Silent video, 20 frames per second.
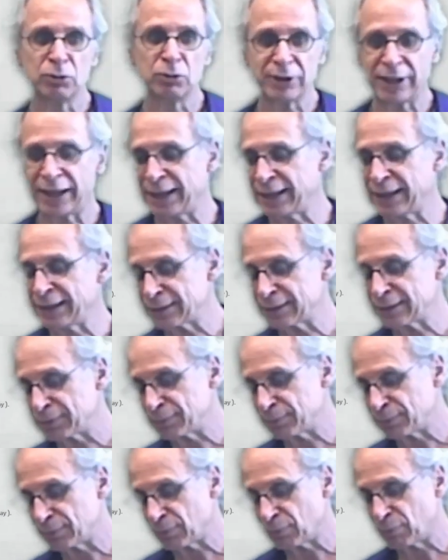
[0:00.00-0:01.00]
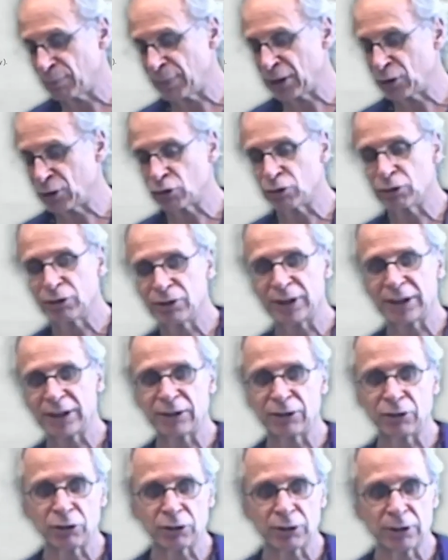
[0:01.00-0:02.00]
that. Make sure
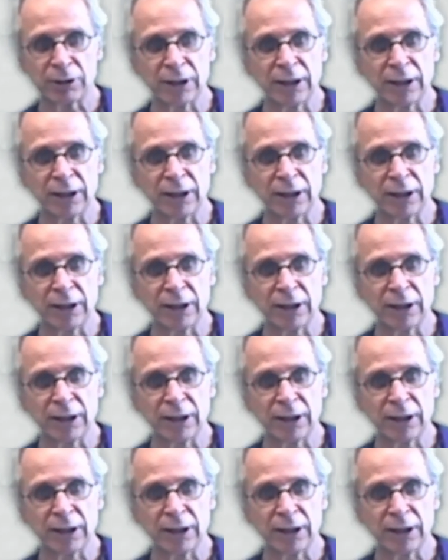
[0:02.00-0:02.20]
that your